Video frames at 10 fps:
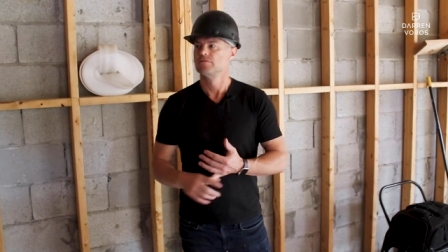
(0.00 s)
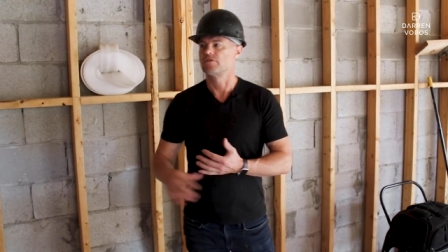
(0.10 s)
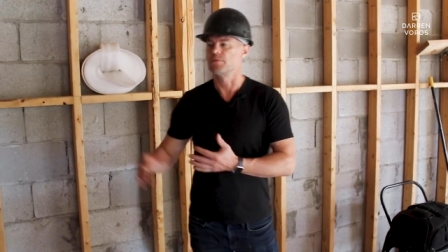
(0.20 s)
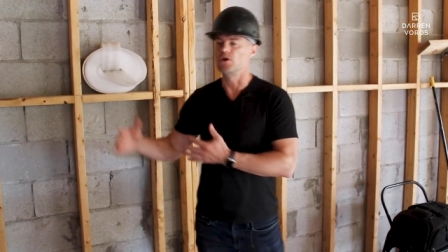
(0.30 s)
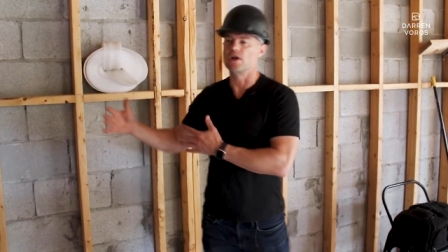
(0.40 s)

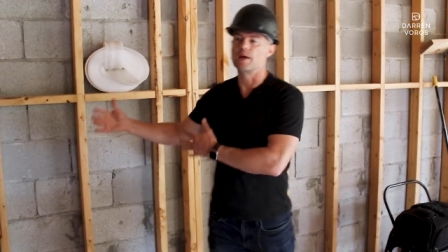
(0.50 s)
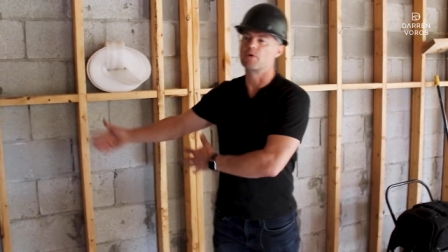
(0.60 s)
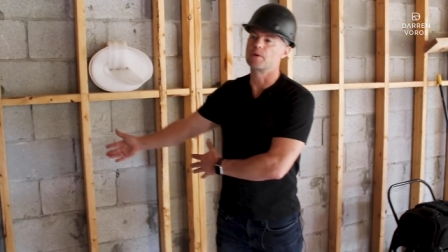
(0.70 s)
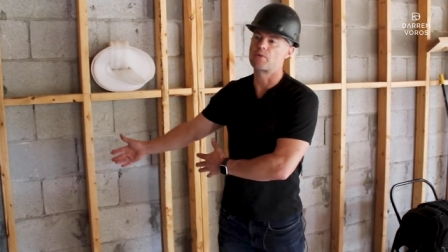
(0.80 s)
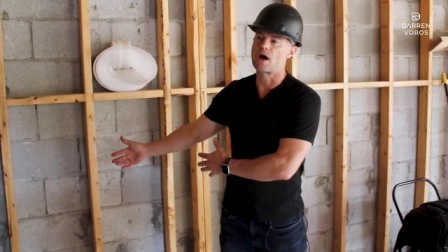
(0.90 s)
from your
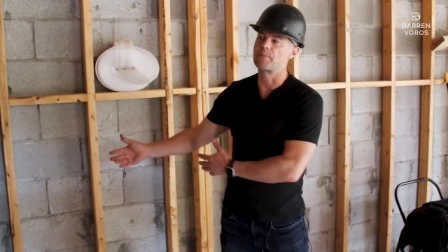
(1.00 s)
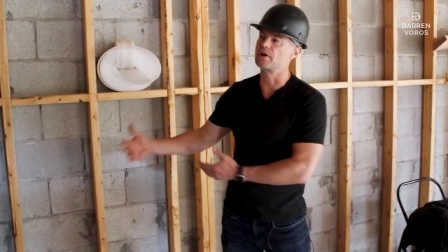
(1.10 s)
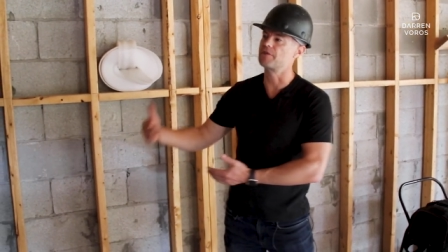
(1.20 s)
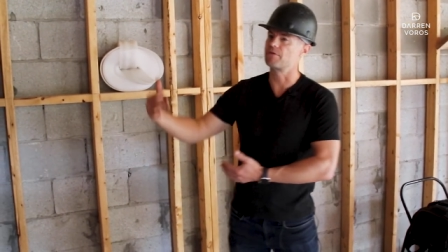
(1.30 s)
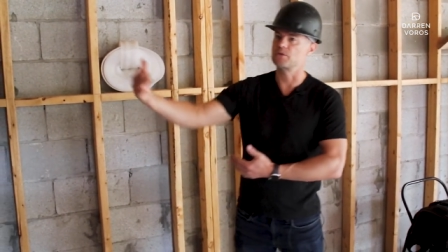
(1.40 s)
neighboring
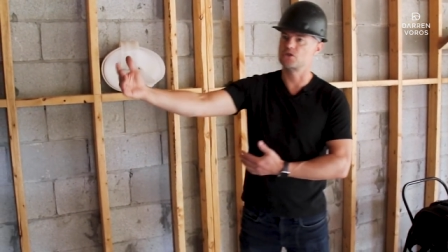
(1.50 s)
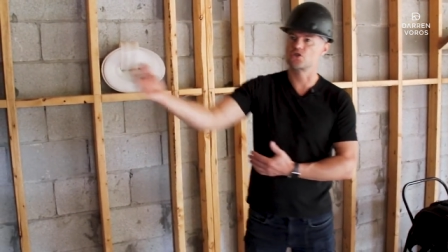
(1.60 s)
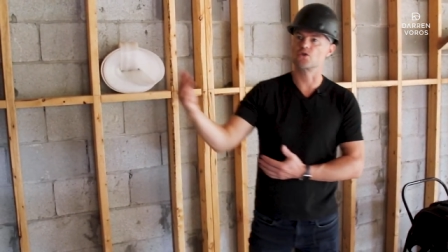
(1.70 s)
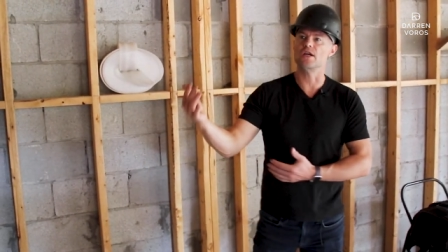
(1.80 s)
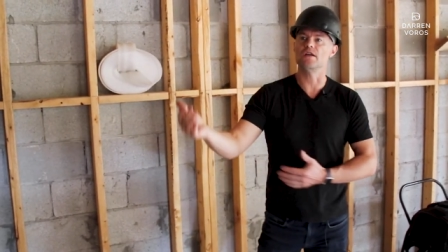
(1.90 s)
property, from the
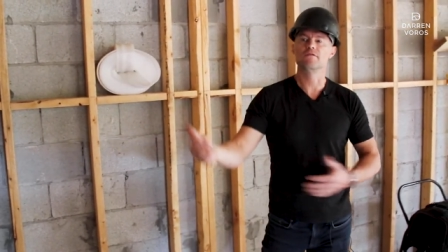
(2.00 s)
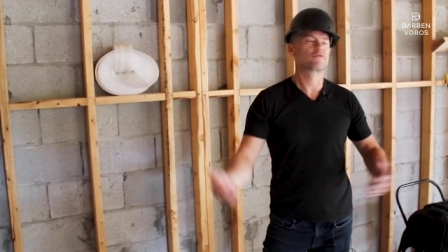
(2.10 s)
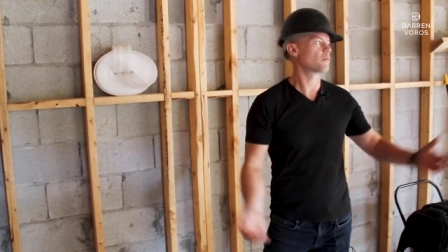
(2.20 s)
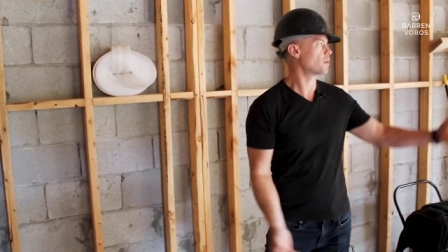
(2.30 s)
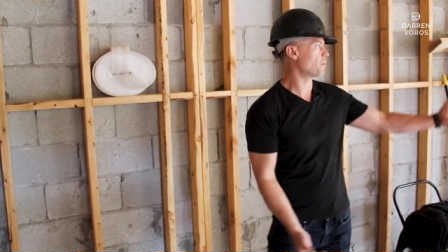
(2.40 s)
street,
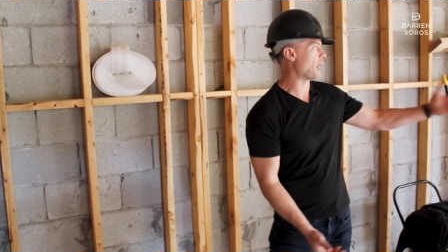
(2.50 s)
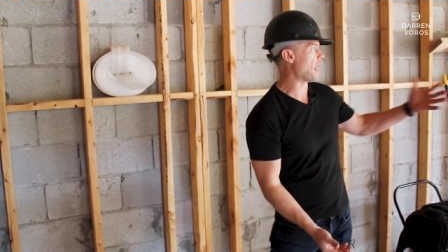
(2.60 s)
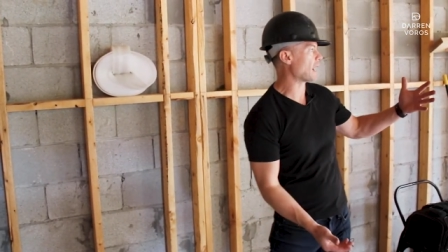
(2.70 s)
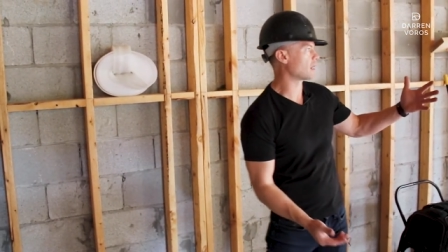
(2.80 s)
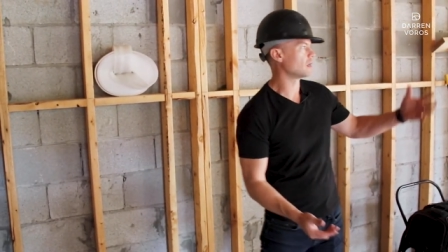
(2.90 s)
from the
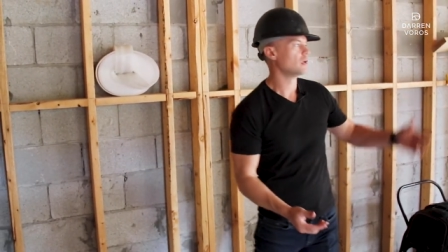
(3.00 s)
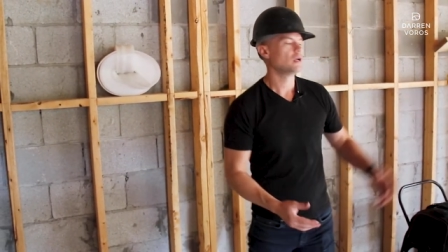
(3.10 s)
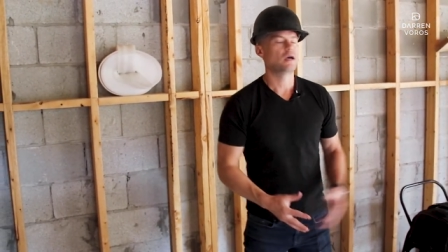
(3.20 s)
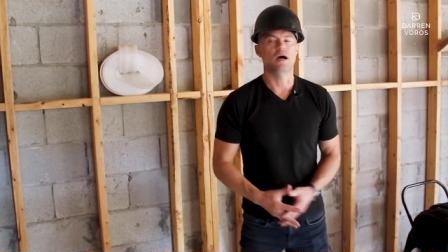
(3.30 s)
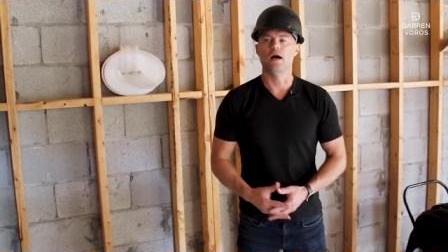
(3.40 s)
back,
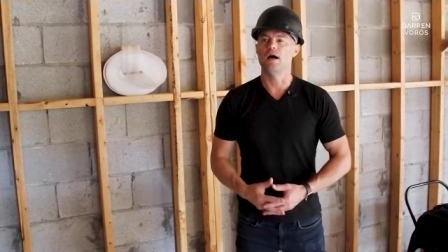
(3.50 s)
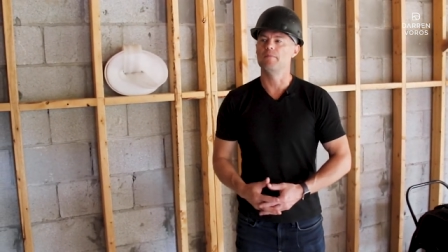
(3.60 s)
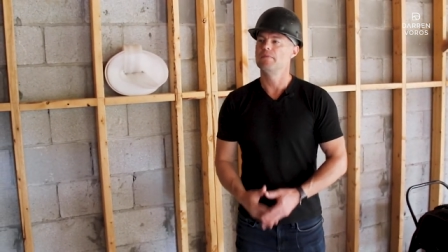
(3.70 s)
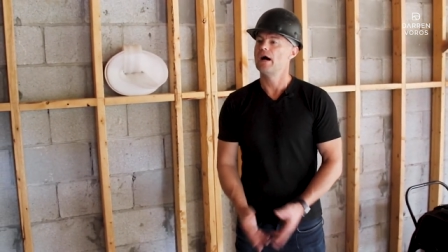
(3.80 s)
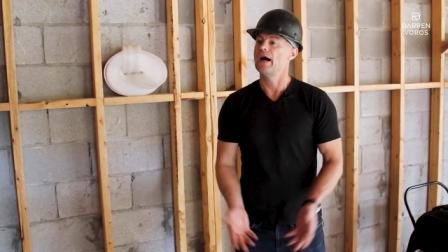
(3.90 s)

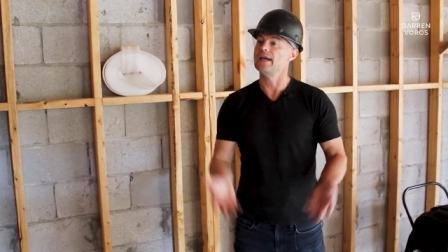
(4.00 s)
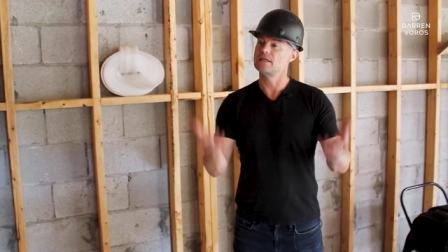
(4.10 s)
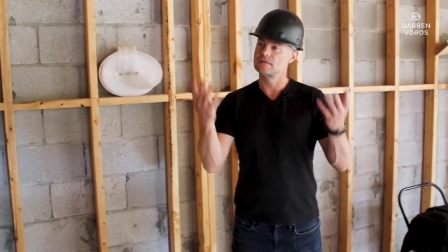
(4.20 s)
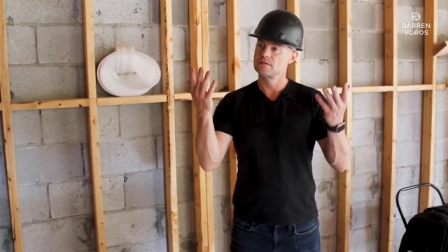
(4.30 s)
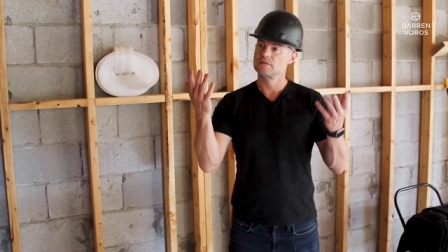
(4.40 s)
um,
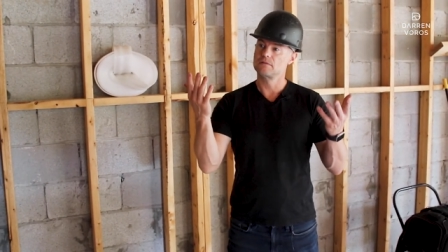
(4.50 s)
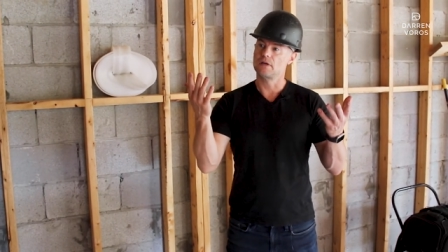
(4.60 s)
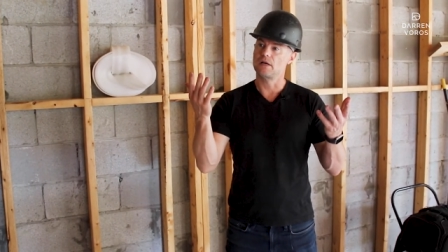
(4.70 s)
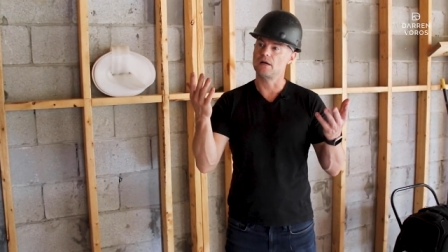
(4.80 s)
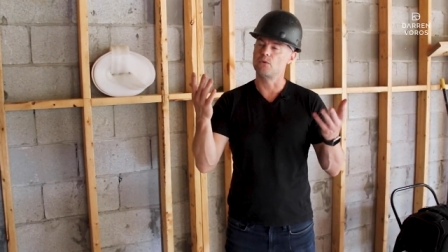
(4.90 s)
height.
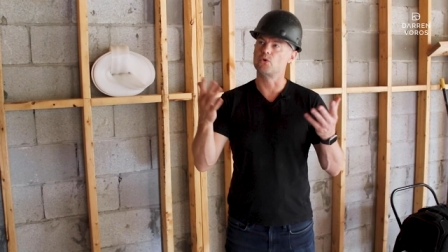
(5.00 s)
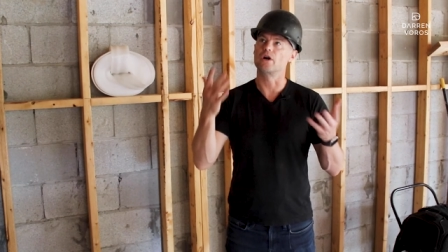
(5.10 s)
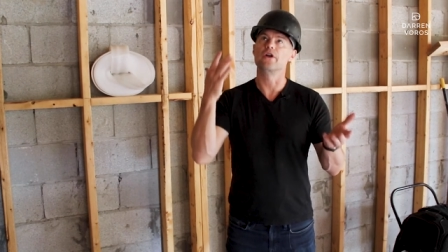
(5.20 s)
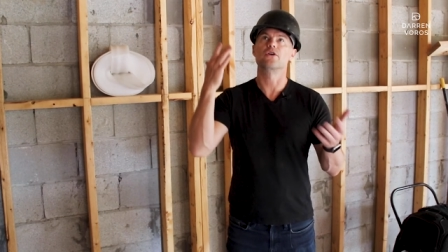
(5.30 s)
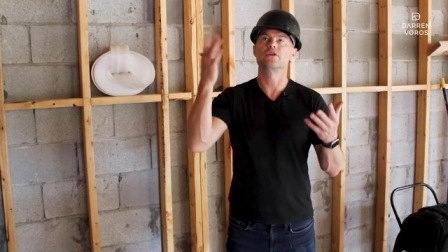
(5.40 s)
Uh,
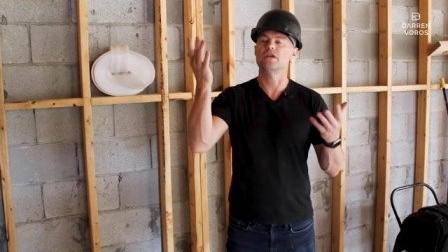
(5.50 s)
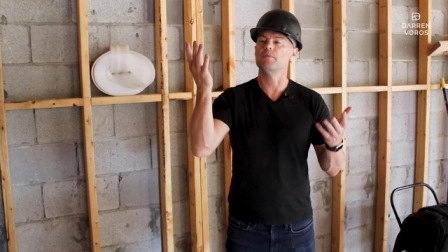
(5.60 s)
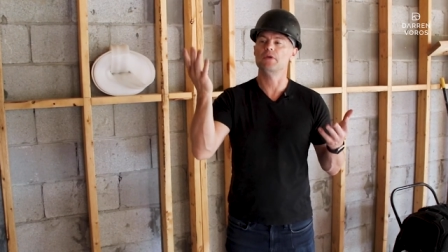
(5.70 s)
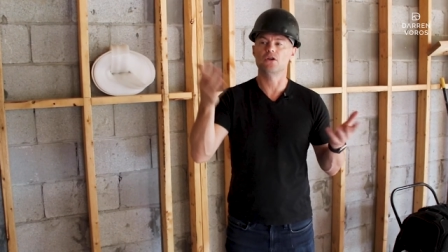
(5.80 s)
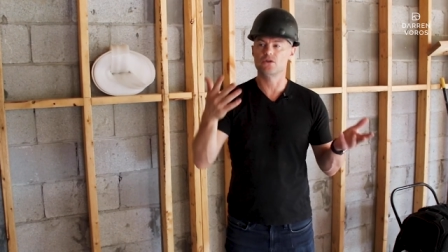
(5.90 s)
we're under
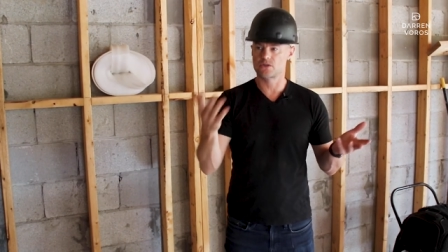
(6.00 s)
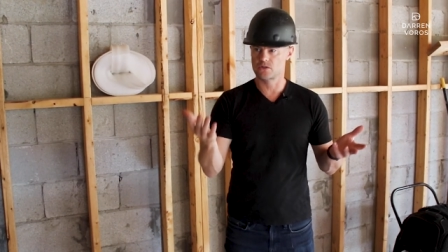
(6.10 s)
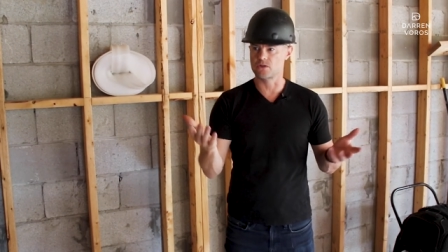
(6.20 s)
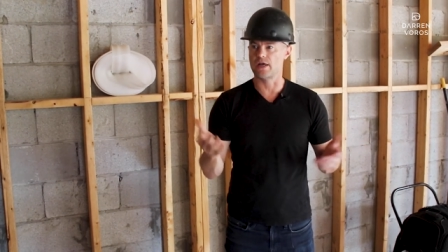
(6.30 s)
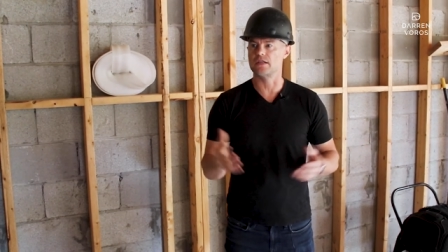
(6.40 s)
ten meters,
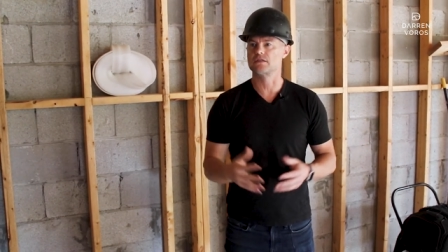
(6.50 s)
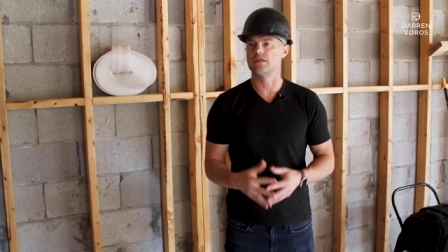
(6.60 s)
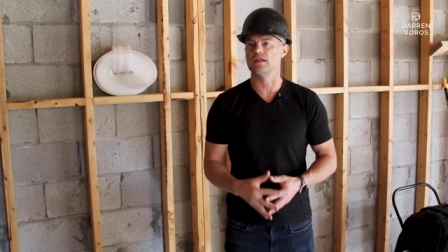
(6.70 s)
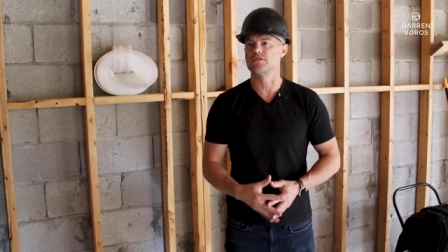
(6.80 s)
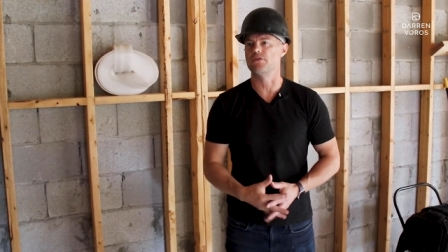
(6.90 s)
so that's,
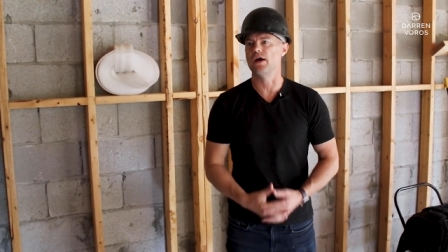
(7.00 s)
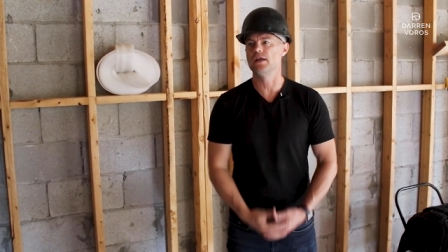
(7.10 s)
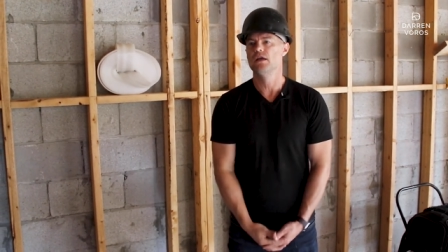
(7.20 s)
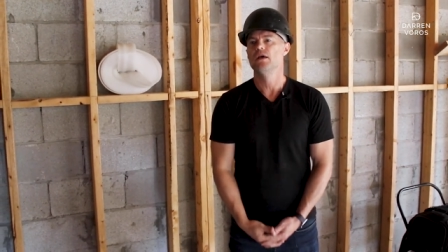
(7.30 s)
that's fine.